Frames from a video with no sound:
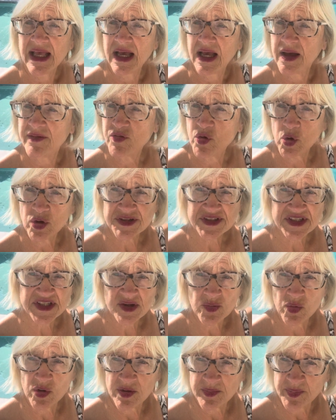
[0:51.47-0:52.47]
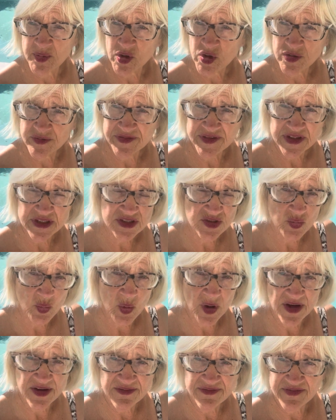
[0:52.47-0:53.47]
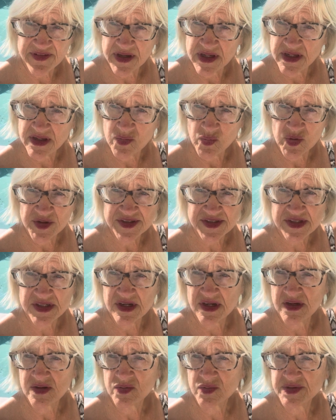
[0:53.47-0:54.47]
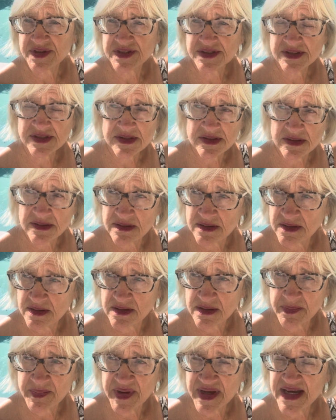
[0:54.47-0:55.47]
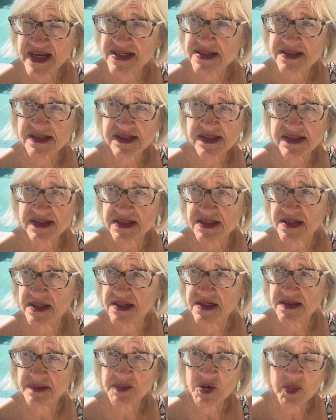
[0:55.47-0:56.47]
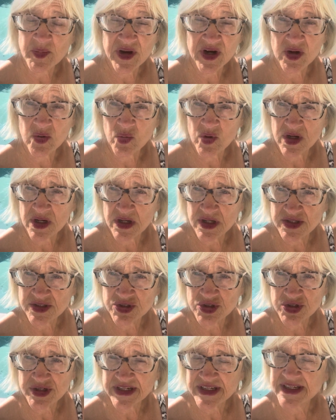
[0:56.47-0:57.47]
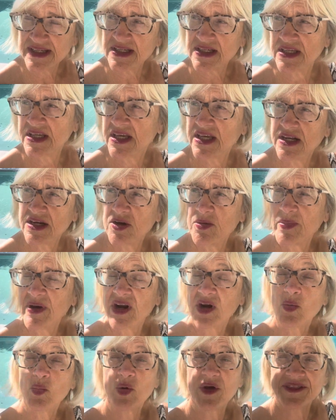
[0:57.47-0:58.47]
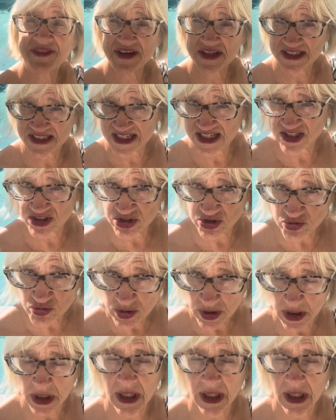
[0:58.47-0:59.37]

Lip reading: Of course, they weren't perfect. Wi-Fi wasn't always the best, no matter what country and no matter what they tell you.